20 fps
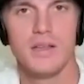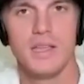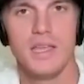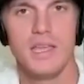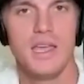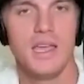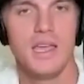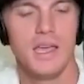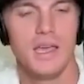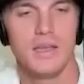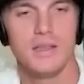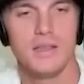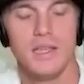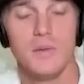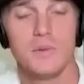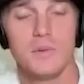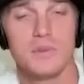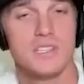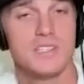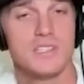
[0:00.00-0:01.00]
And he had
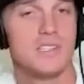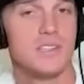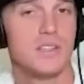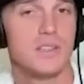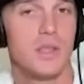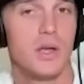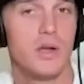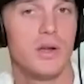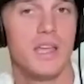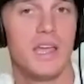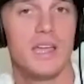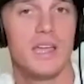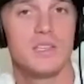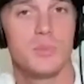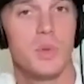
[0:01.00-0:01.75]
he was listening to thirty-eight